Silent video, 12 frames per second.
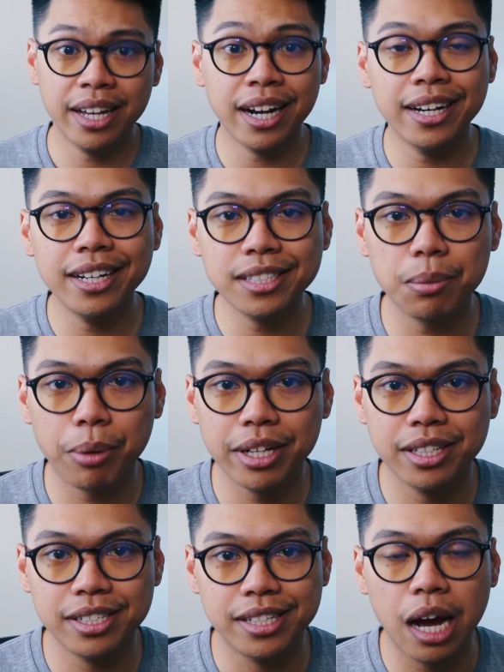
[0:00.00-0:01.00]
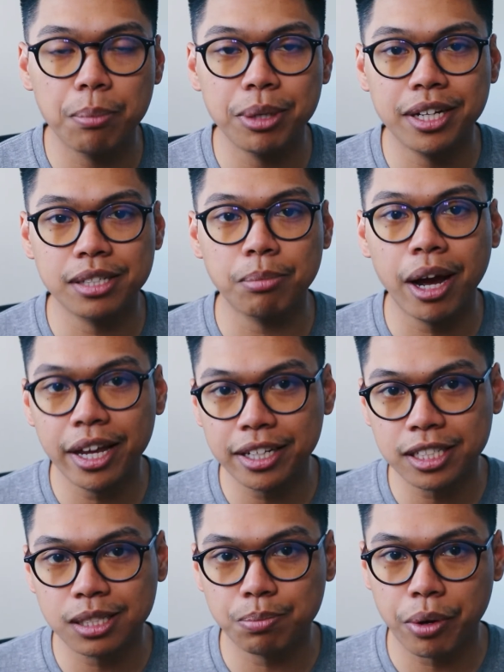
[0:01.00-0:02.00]
And I needed to break these down because my
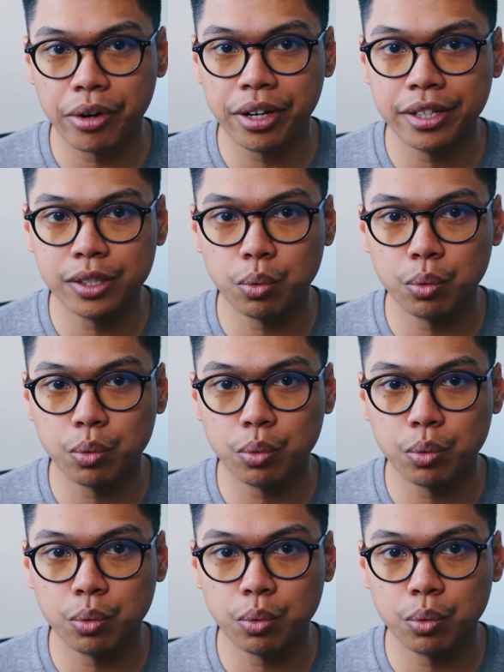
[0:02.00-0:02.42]
experience